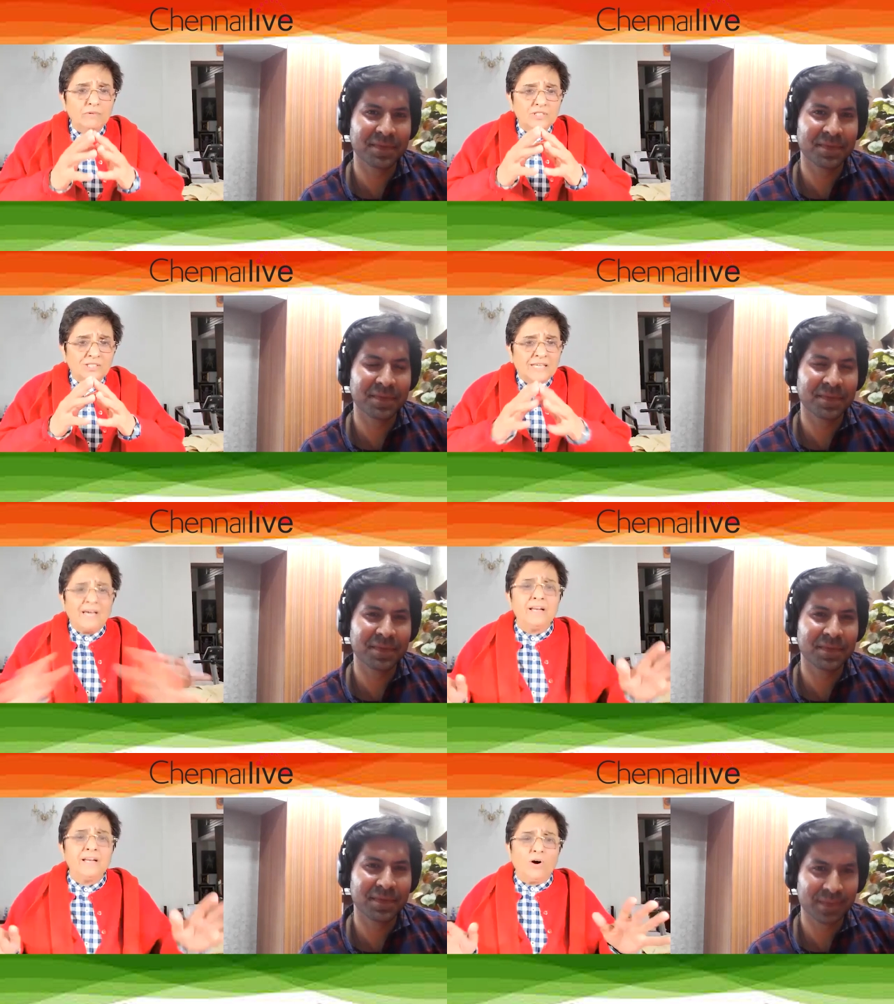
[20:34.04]
Speaker 1: were
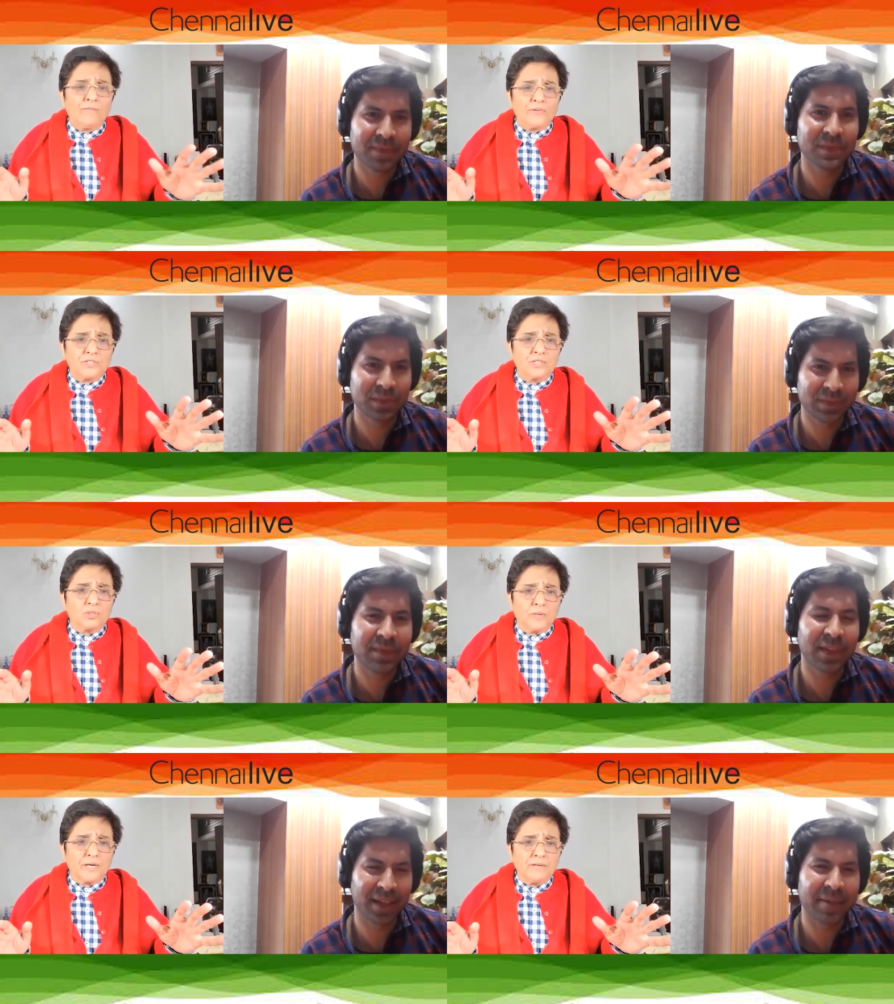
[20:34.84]
scaring officers
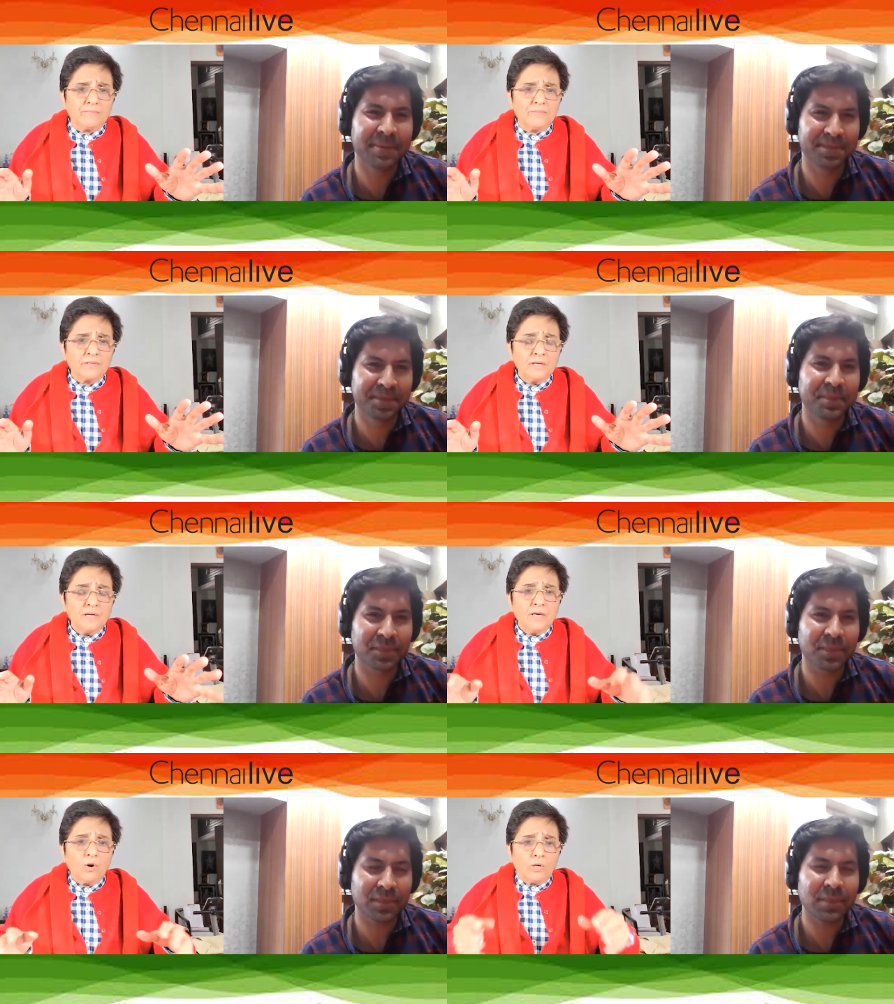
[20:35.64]
away,
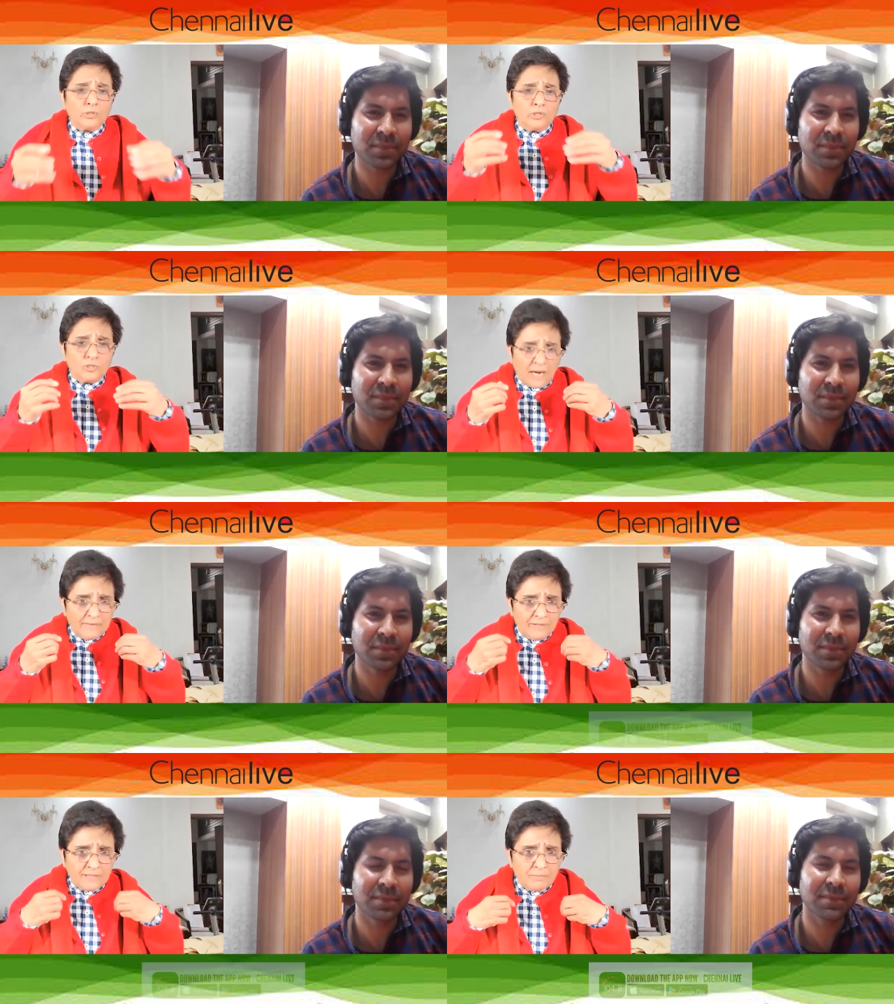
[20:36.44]
also
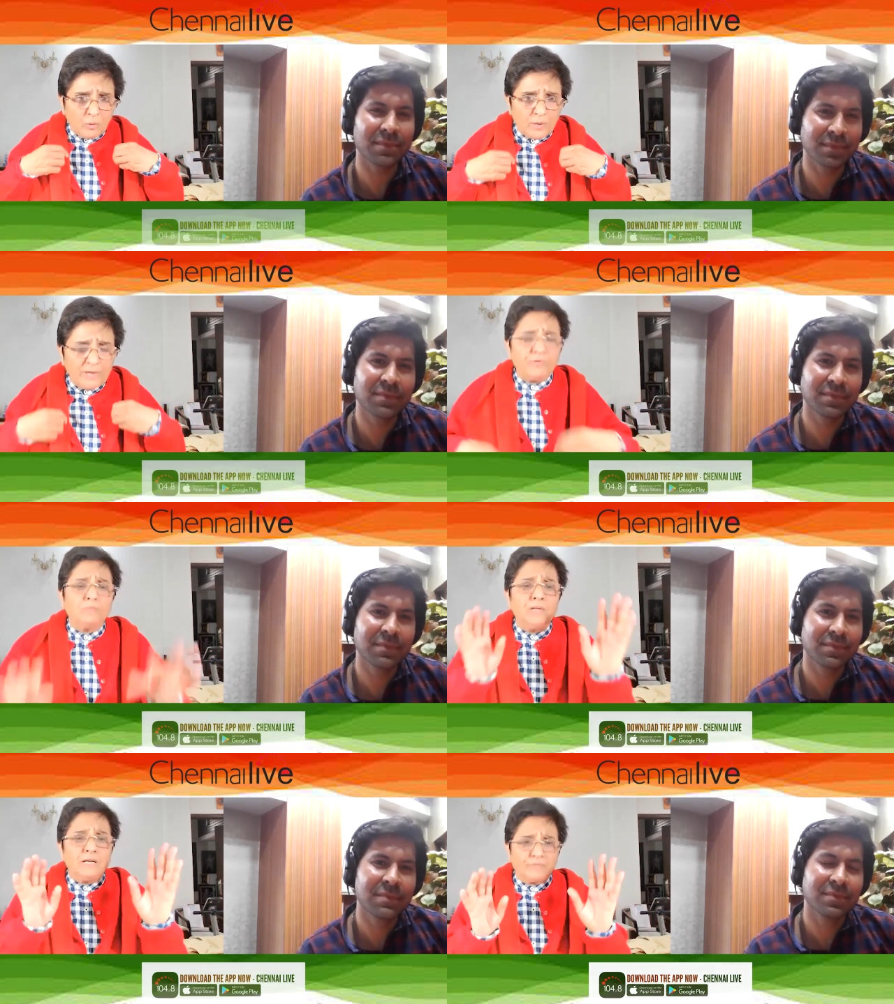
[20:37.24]
driving them away
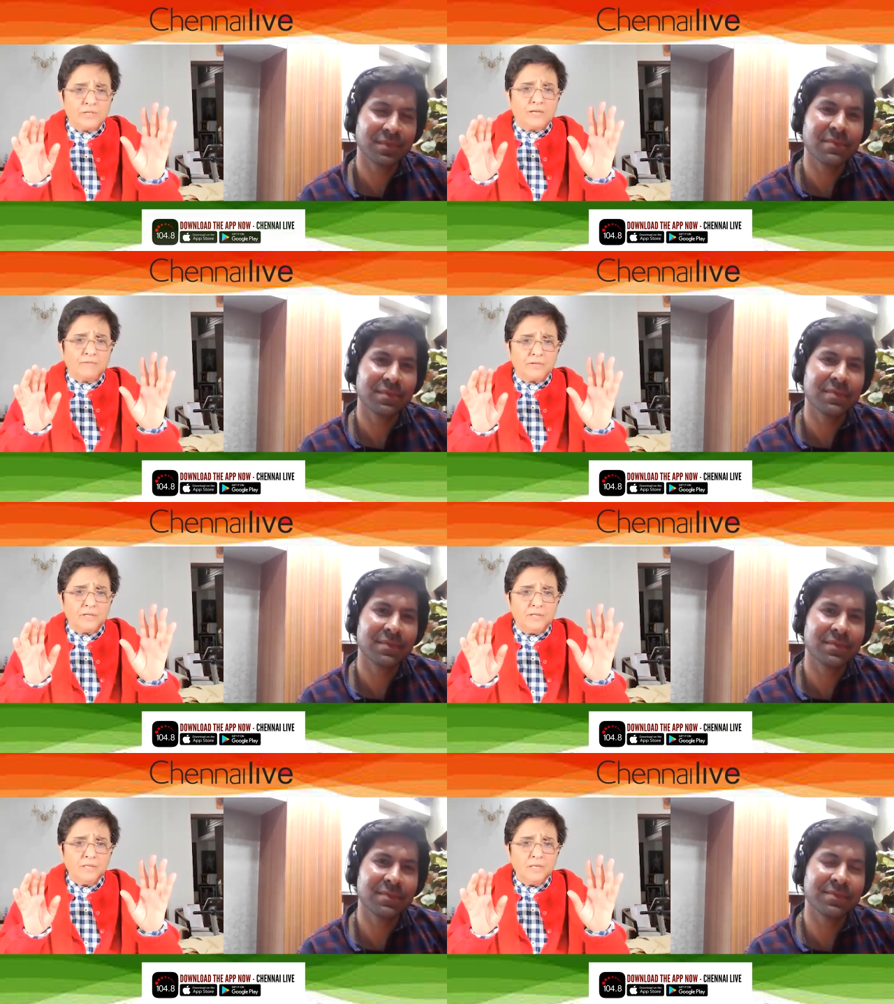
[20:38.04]
from the lieutenant
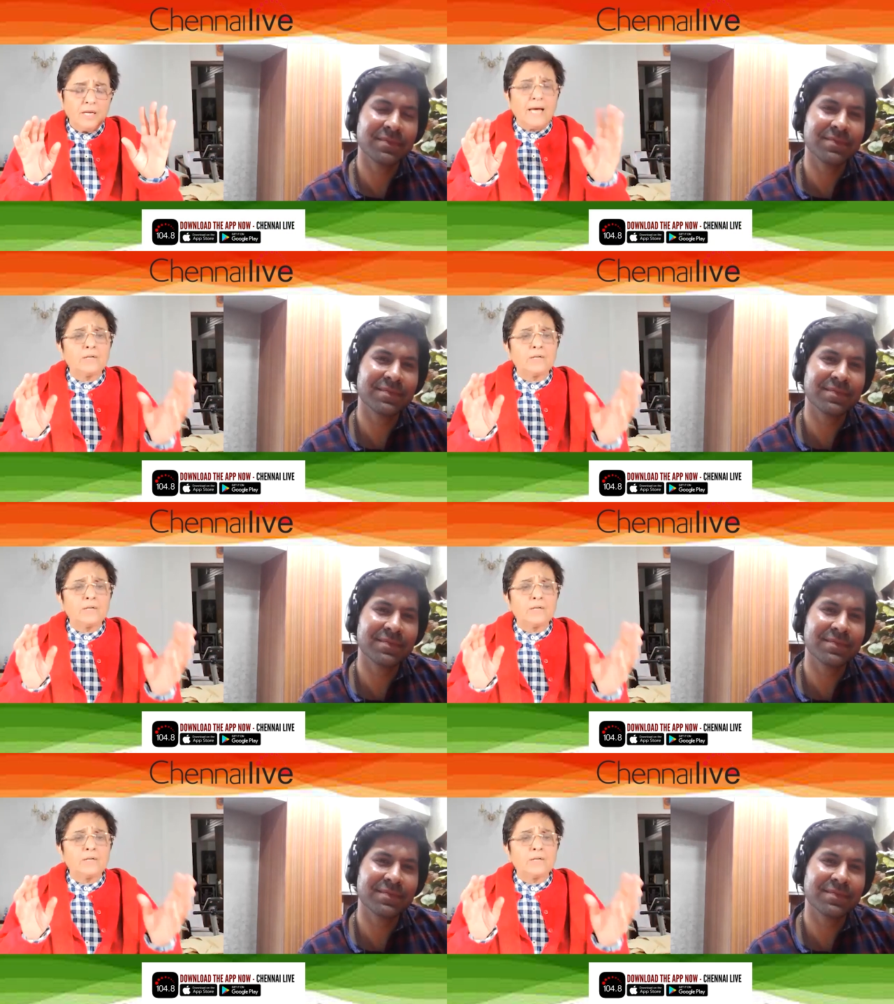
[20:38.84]
governor, hmm.